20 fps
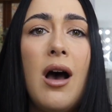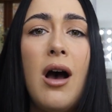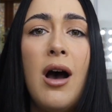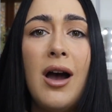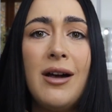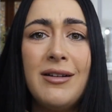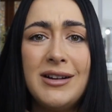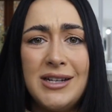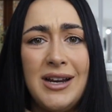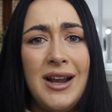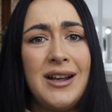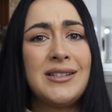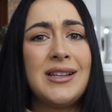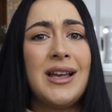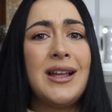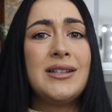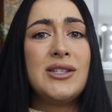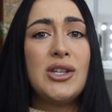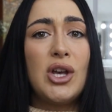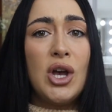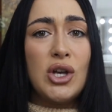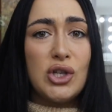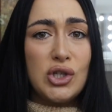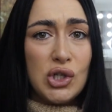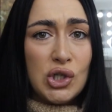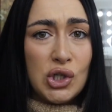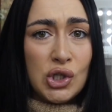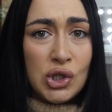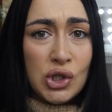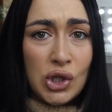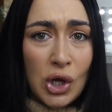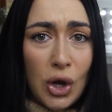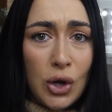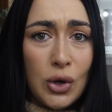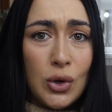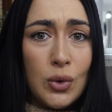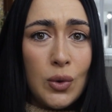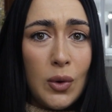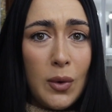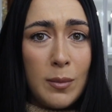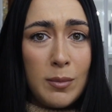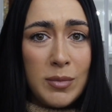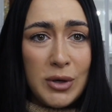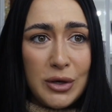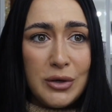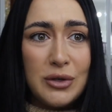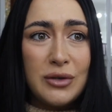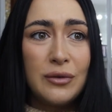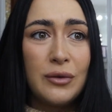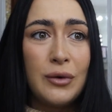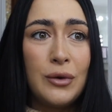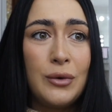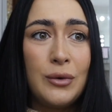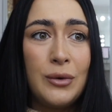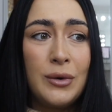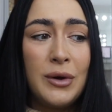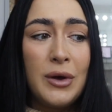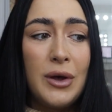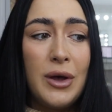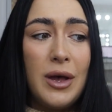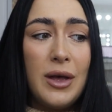Irish accents are so beautiful.